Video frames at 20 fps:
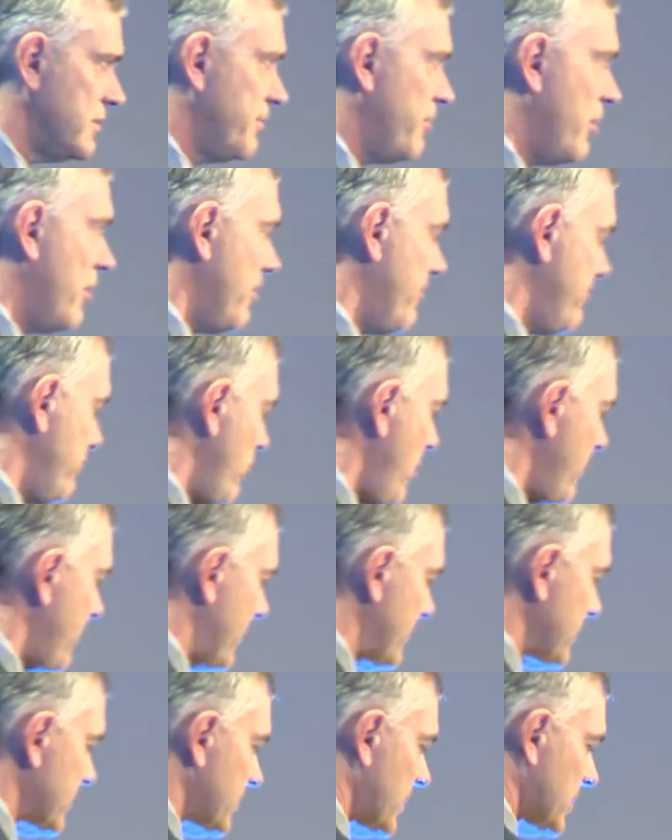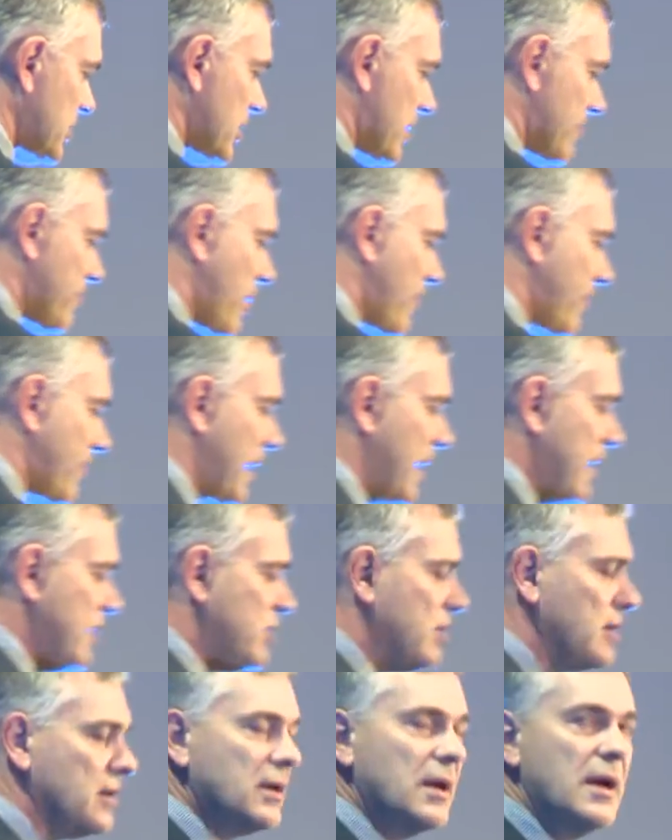of problems, which are
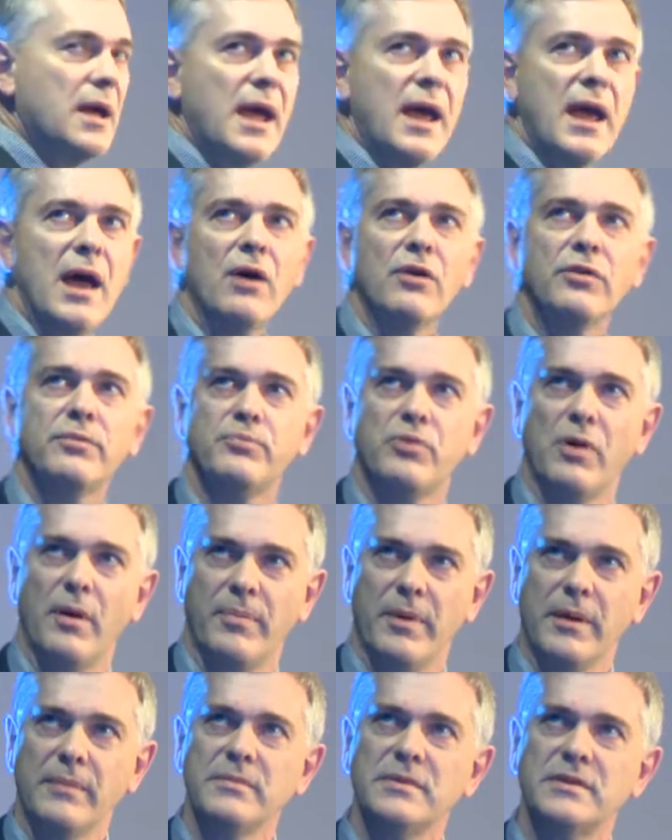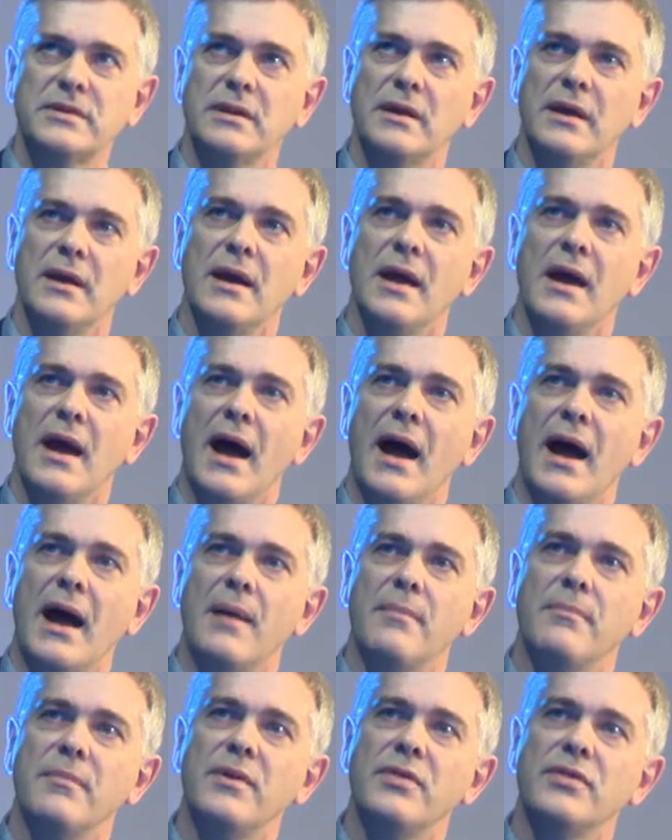population health problems.
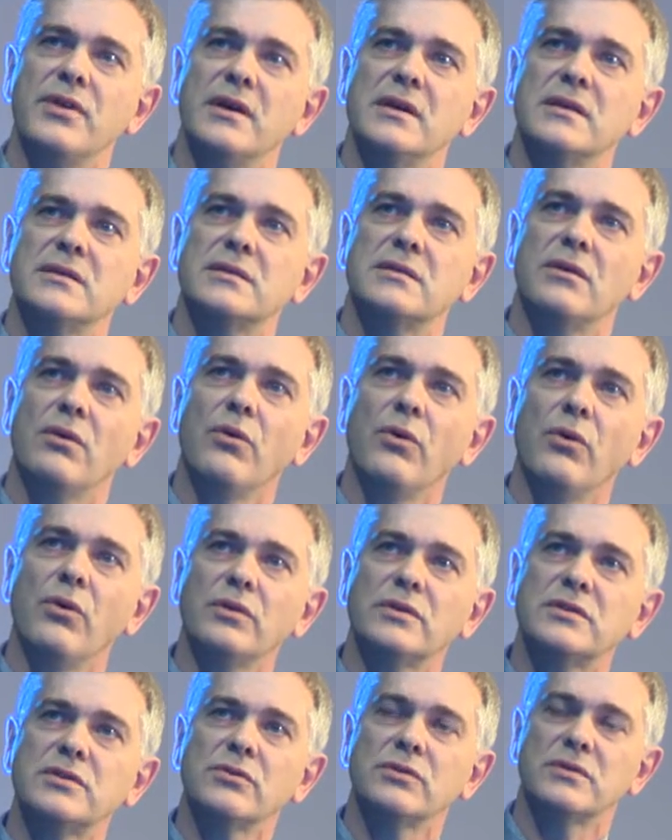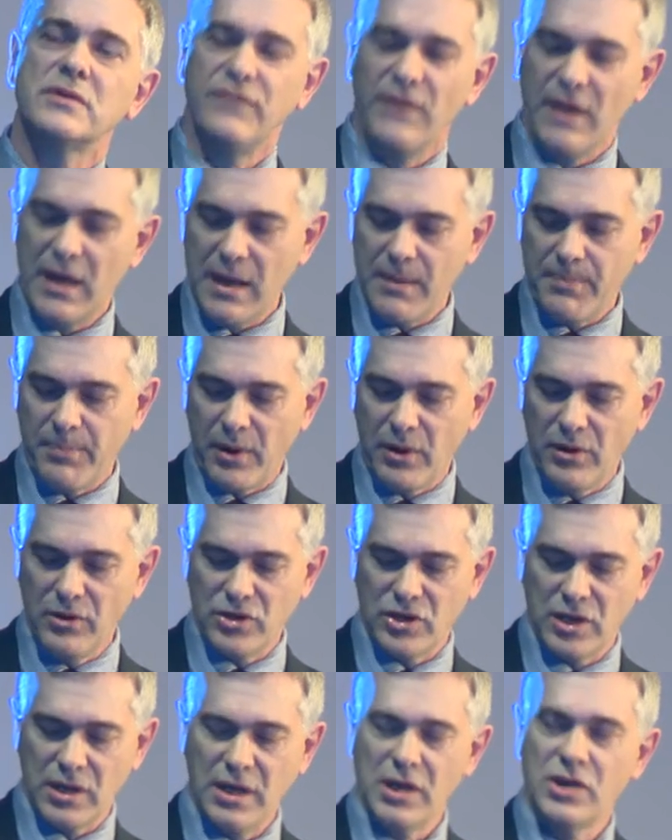Um, there's all sorts of air
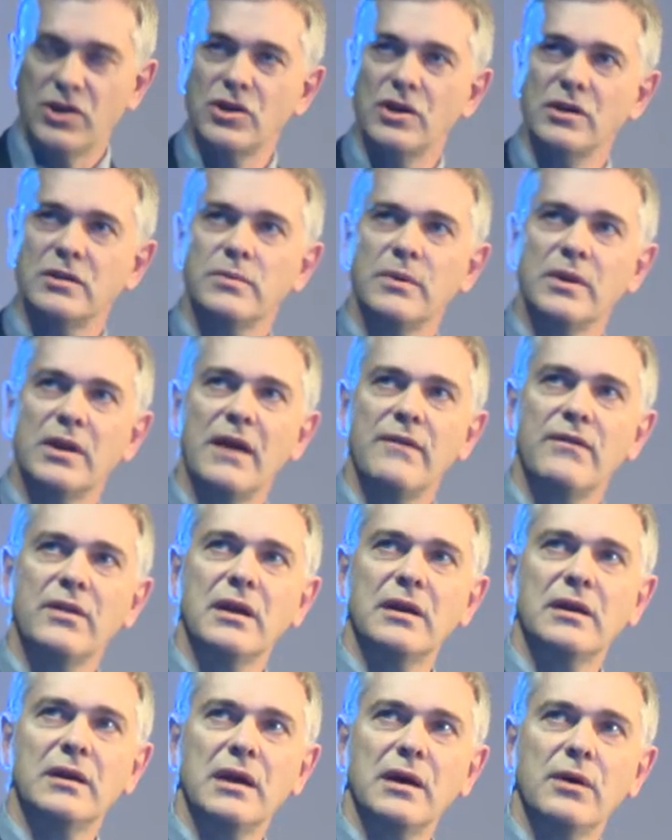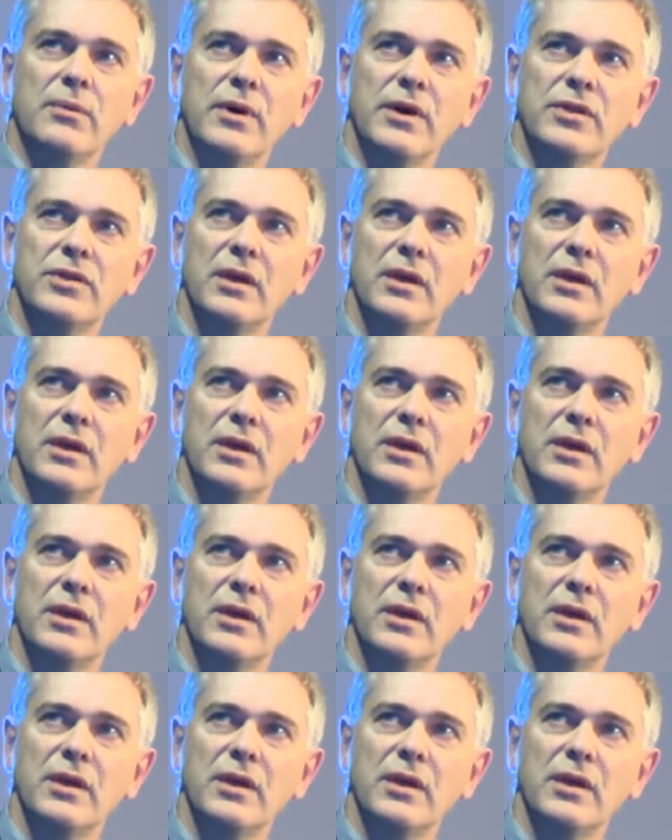pollution issues we're having to deal with.